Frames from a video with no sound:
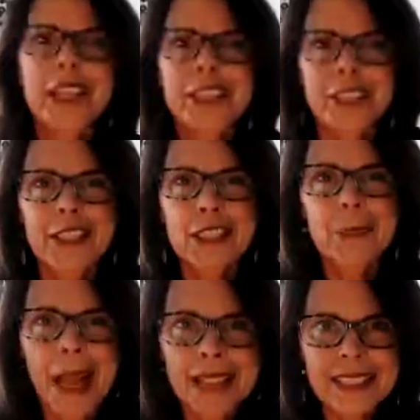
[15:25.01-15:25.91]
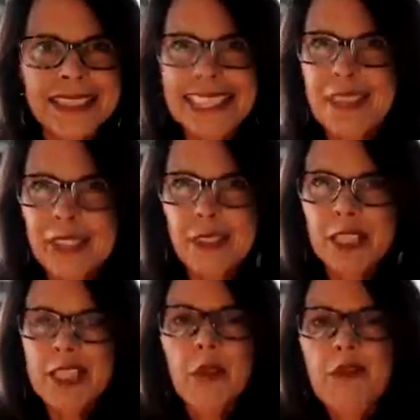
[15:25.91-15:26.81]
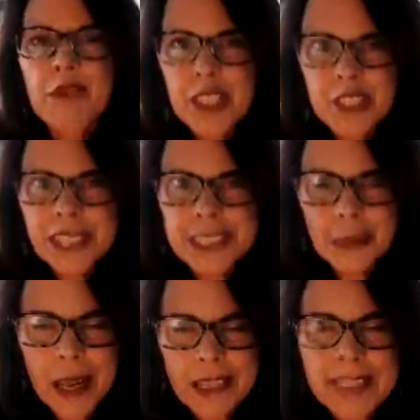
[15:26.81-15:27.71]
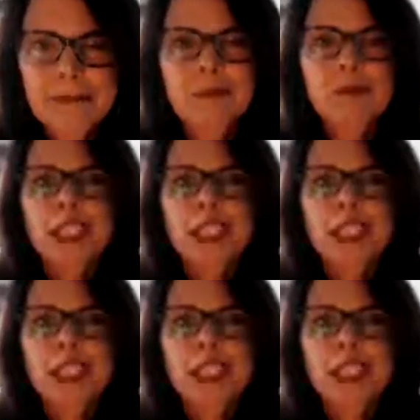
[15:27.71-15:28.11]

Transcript: You're smiling, even if you don't feel like smiling,